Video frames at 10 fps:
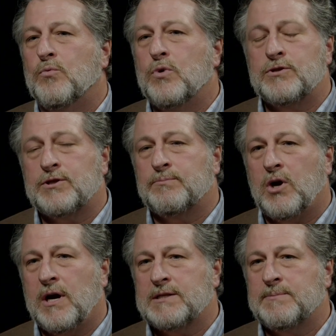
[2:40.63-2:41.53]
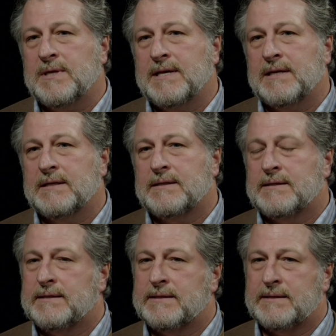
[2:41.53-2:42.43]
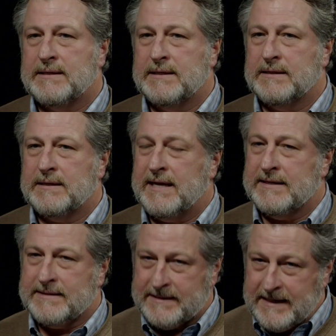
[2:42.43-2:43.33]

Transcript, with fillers: it wouldn't surprise me that it has